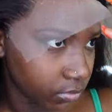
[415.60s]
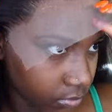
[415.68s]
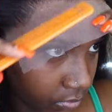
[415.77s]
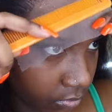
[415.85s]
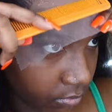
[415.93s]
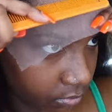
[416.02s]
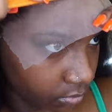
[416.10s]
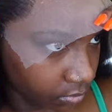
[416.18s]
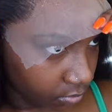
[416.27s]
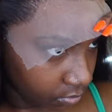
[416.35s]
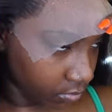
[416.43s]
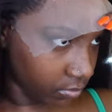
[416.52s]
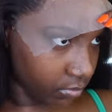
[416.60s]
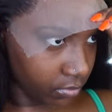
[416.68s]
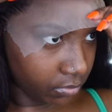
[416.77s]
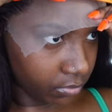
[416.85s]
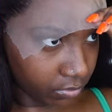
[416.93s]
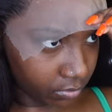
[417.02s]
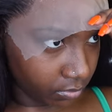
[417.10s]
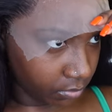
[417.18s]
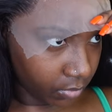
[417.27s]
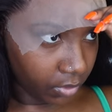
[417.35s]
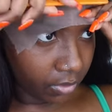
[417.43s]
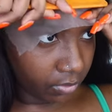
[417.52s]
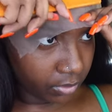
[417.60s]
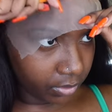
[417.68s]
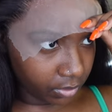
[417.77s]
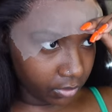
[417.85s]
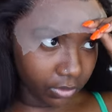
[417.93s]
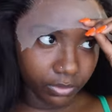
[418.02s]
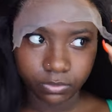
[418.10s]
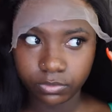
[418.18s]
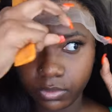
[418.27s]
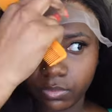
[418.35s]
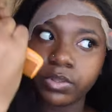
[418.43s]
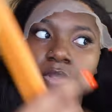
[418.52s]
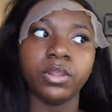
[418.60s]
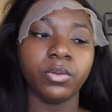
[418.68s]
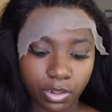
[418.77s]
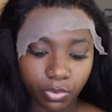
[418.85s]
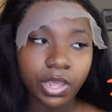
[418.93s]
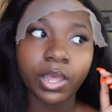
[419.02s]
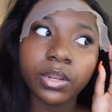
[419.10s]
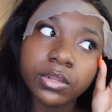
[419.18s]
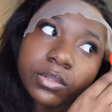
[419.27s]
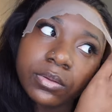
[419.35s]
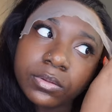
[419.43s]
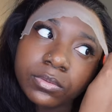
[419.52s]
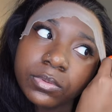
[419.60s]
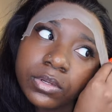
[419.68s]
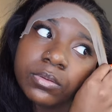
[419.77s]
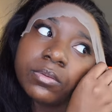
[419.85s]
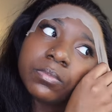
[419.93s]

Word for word: the glue and just combing the hair back. Now a lot of the